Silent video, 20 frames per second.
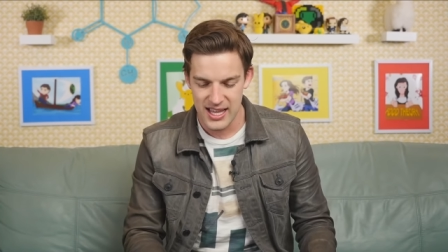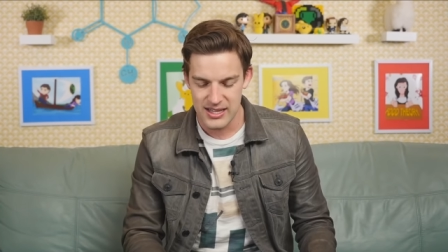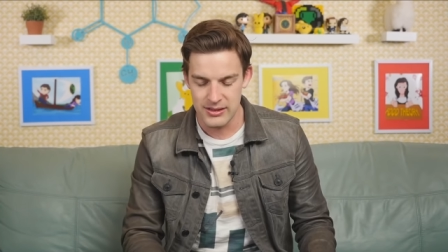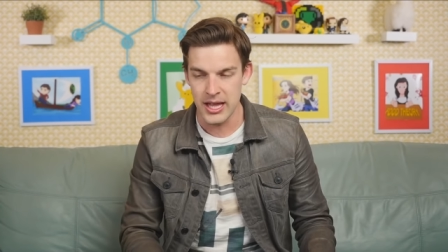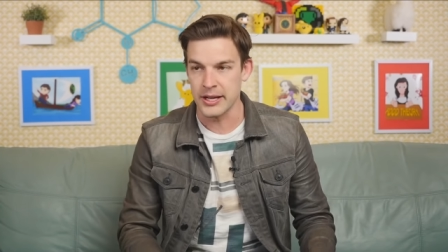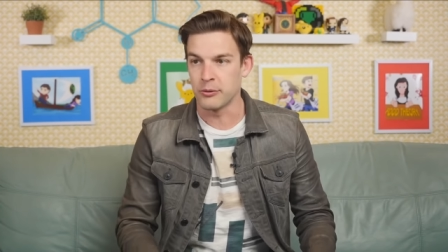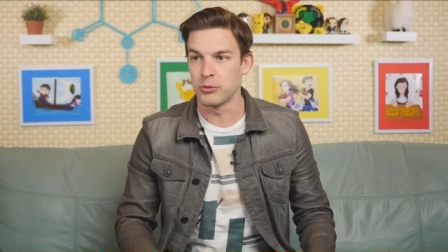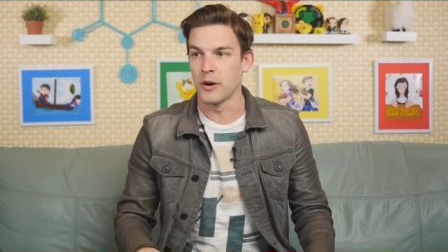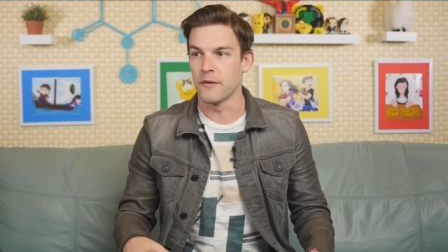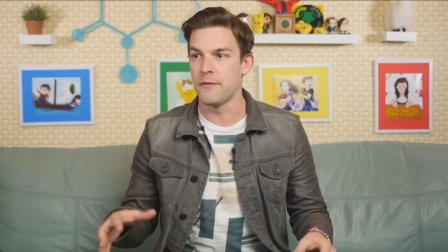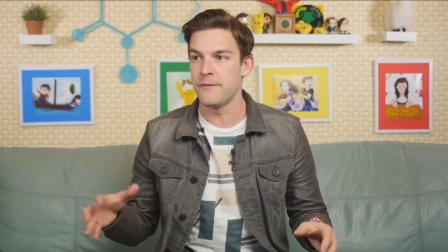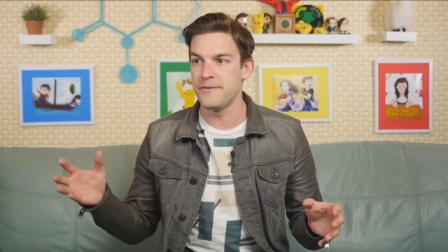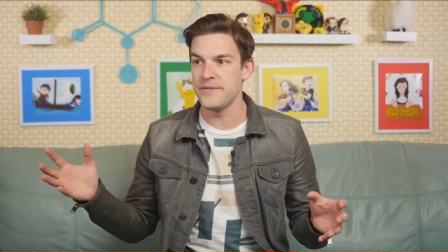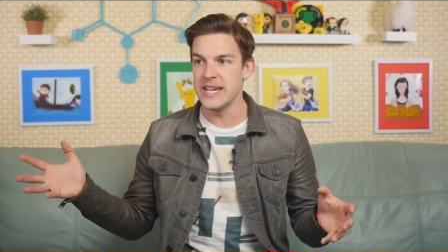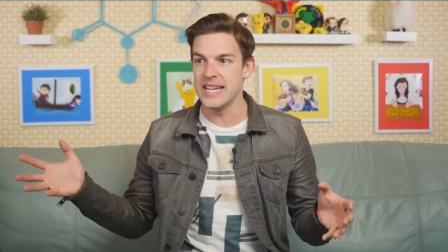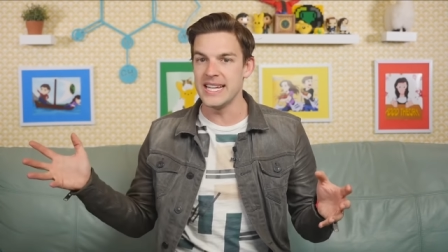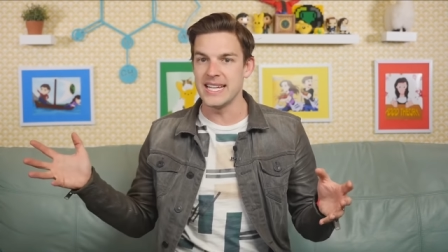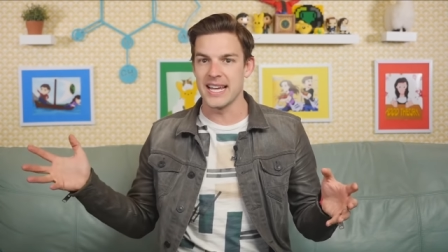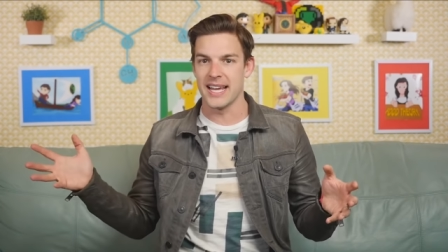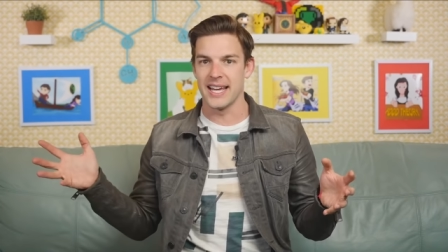like we're
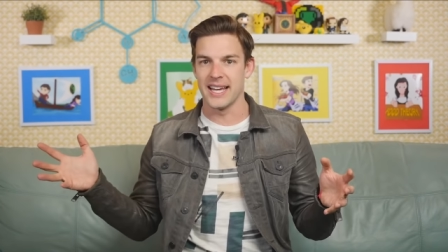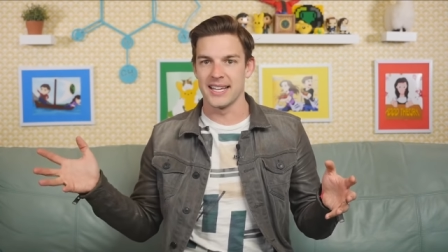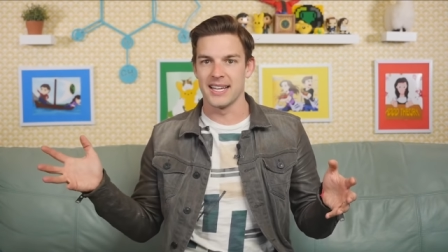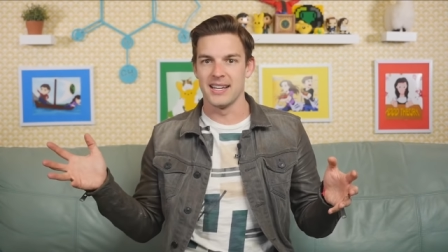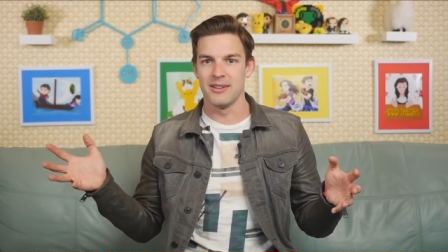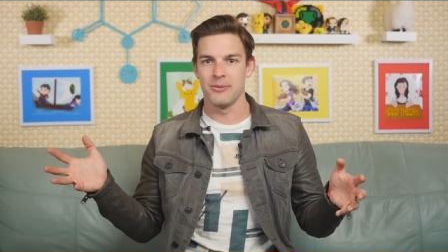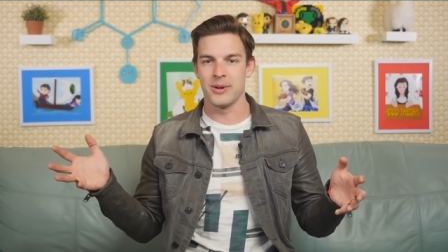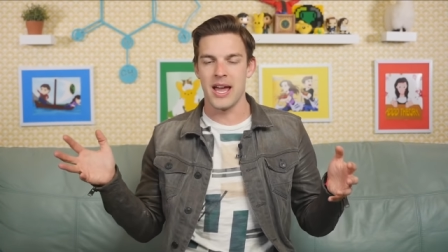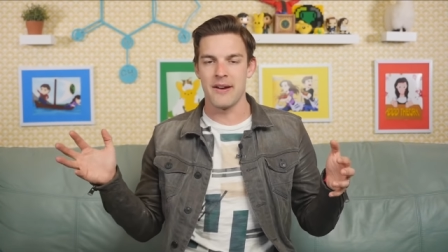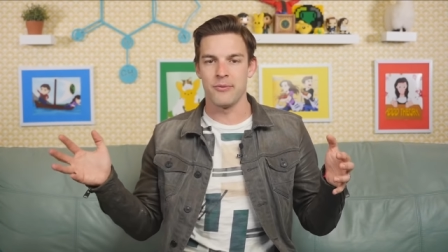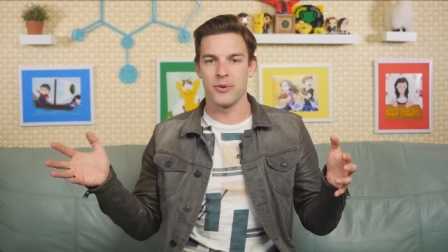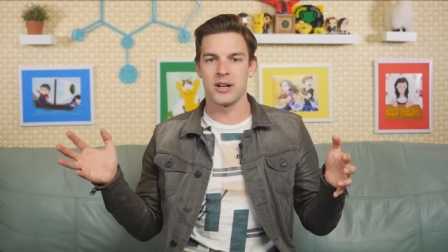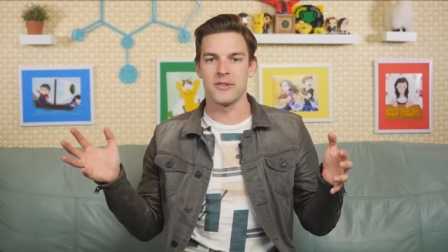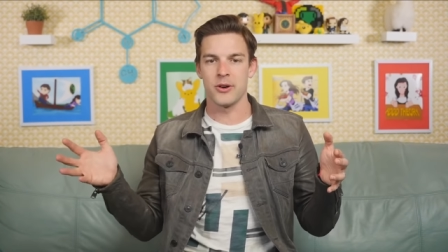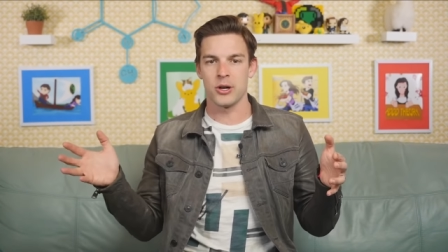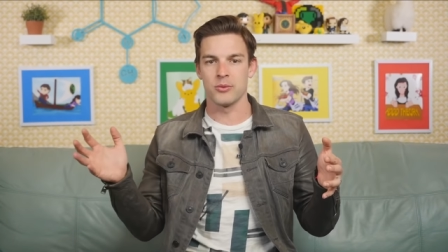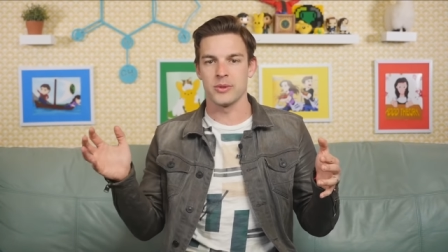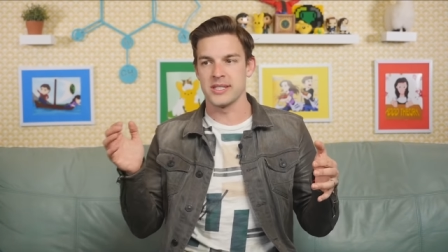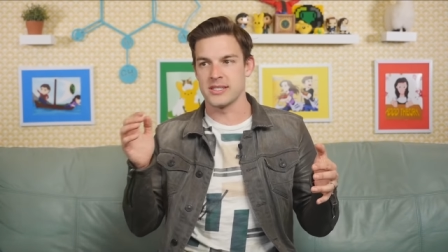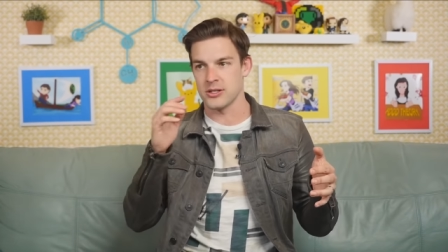feeding we have one of
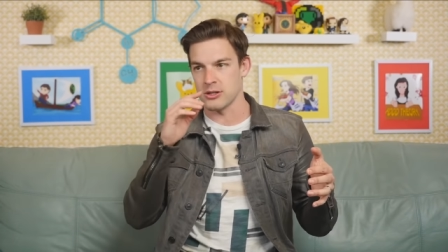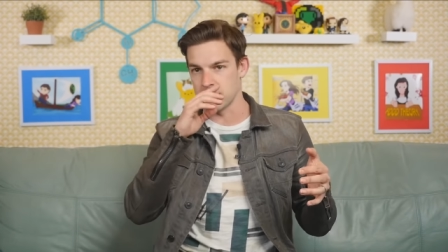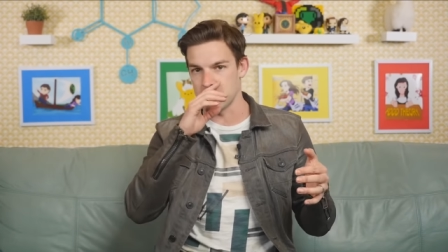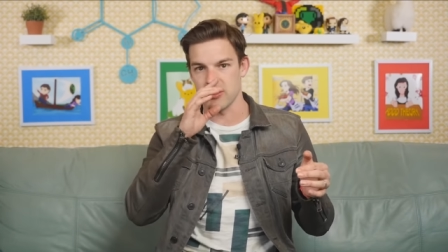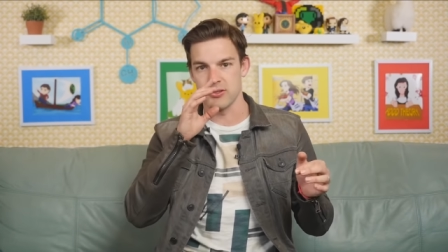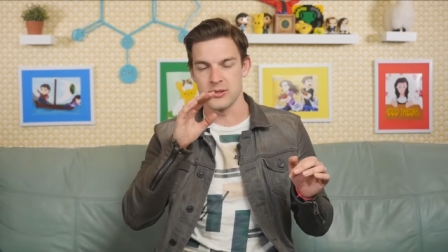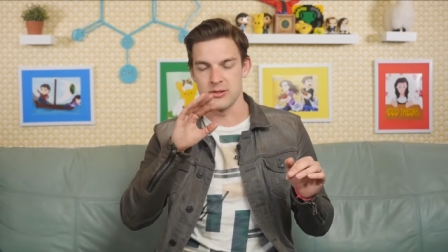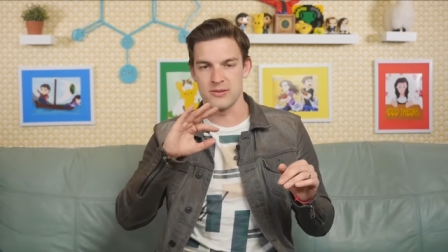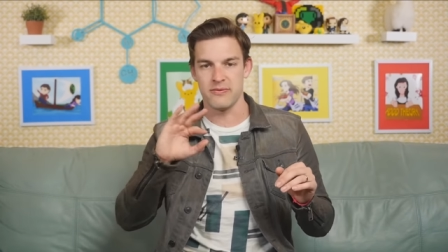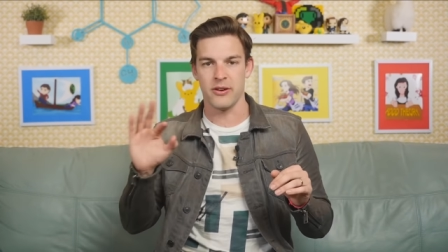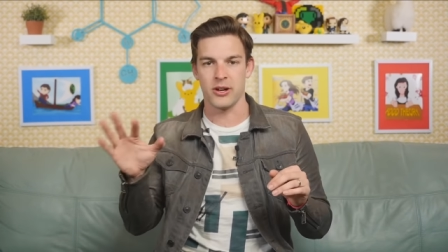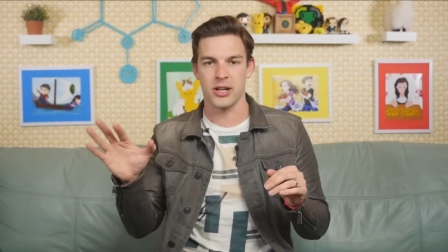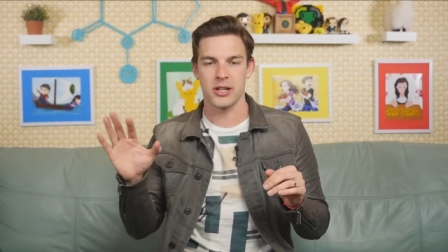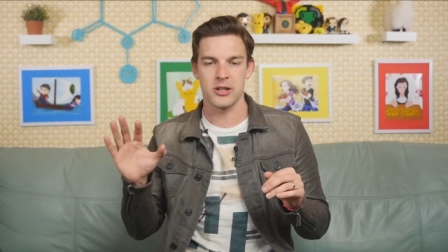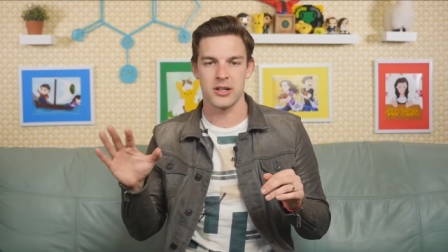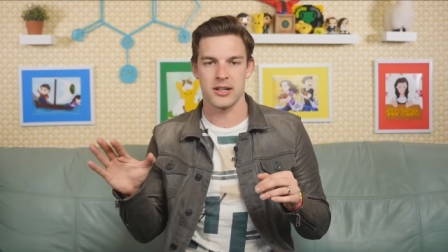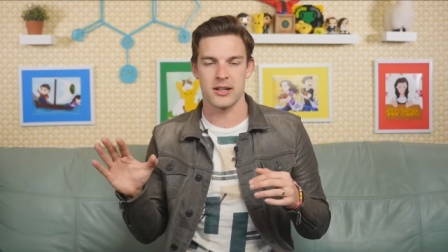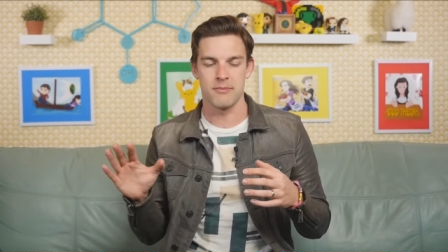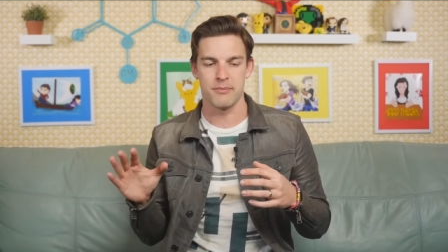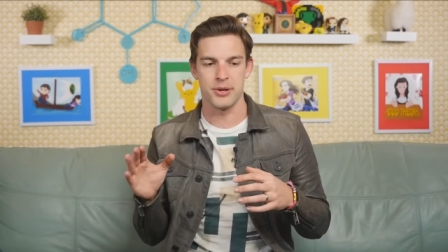our researchers who's very
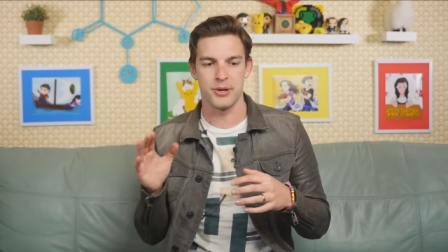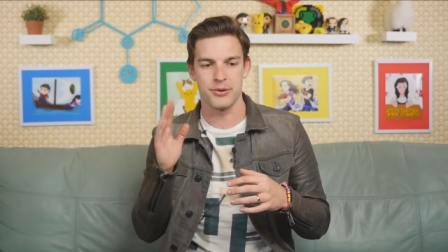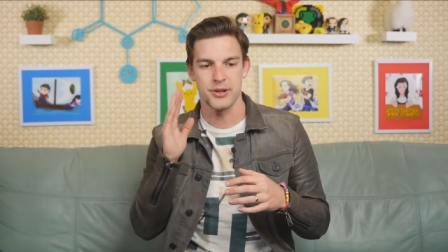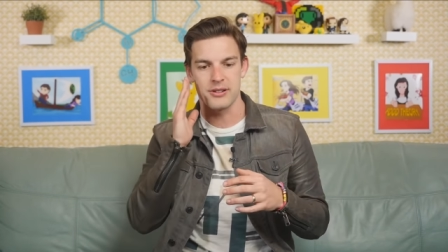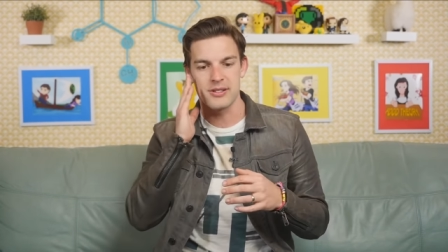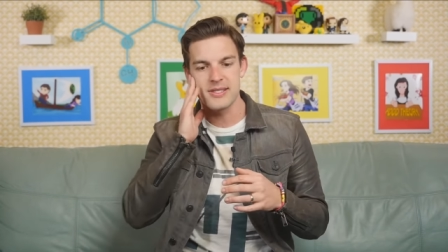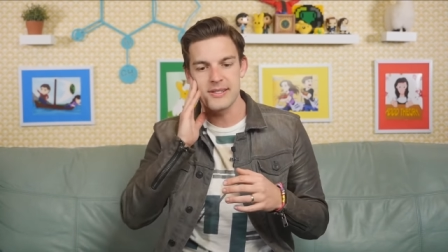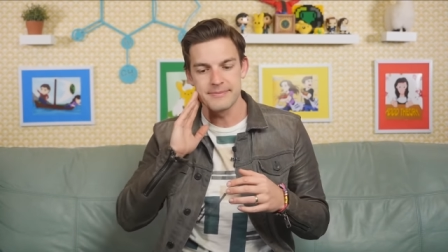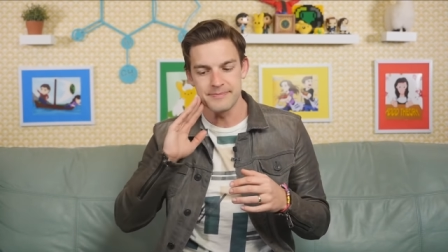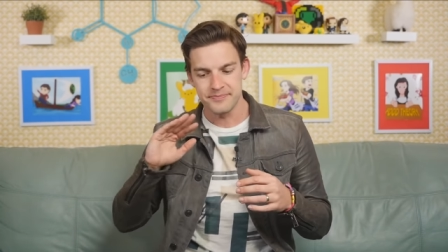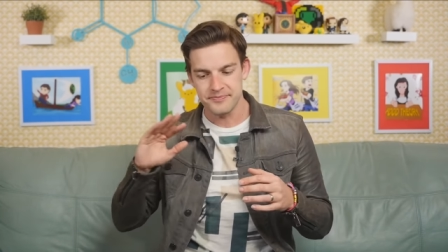good at computers